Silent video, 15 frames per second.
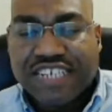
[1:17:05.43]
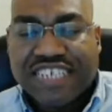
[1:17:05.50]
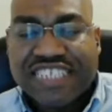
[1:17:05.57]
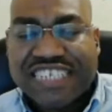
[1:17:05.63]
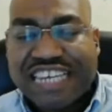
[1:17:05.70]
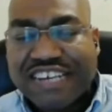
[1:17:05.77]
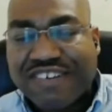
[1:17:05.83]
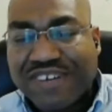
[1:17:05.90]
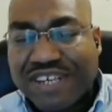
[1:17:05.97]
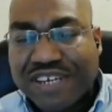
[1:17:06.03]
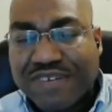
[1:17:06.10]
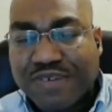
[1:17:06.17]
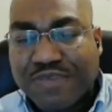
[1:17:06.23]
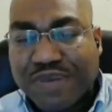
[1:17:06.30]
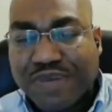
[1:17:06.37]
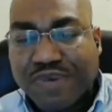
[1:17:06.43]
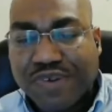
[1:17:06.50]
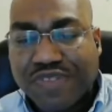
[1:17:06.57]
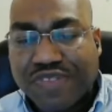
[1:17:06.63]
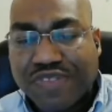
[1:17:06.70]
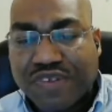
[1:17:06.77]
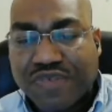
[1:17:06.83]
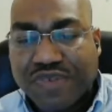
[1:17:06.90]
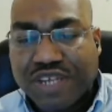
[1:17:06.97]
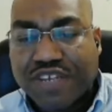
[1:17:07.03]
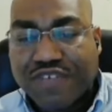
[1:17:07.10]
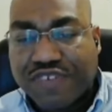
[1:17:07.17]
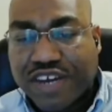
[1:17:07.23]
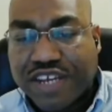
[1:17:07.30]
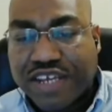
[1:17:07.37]
tensegrity would be worth
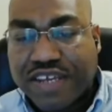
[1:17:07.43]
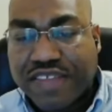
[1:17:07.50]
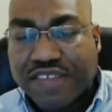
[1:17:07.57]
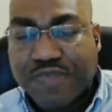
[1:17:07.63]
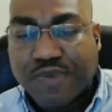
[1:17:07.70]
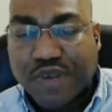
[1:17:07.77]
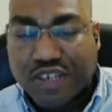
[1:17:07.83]
redefining in this point